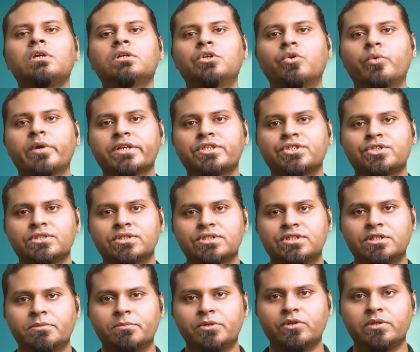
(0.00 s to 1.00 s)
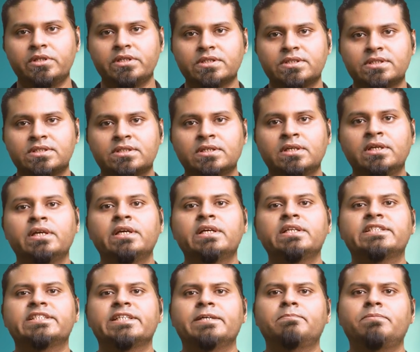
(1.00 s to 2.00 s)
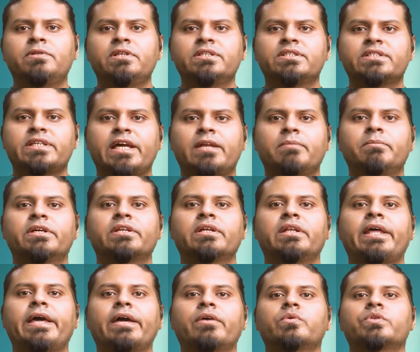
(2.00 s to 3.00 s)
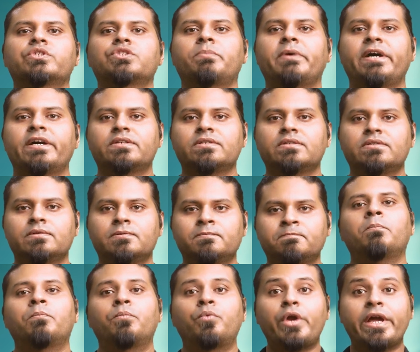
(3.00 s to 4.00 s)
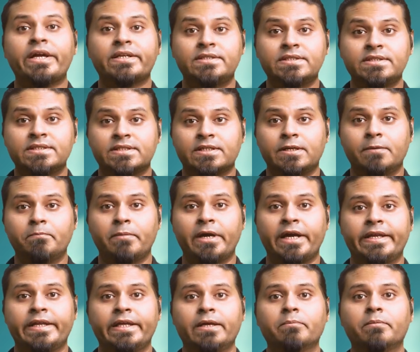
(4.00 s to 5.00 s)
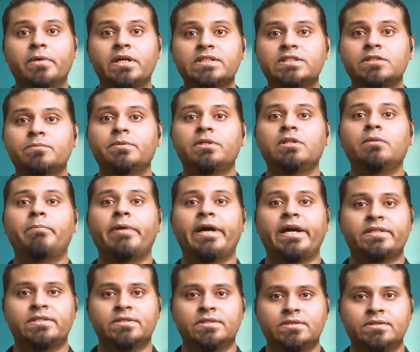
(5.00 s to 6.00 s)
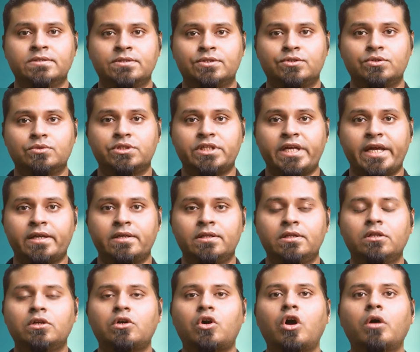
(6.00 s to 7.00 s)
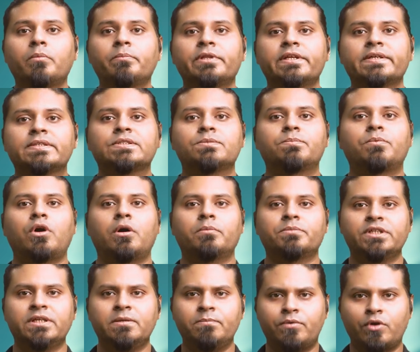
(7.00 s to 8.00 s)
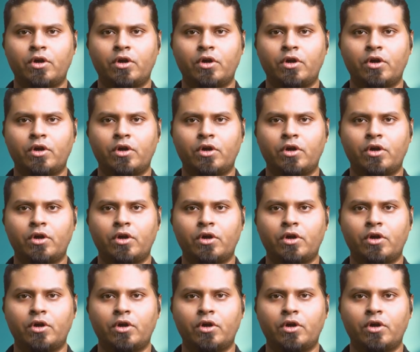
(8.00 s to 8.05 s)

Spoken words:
direction stimulus, template, and meta-language pattern. Practice combining multiple patterns to tackle complex prompting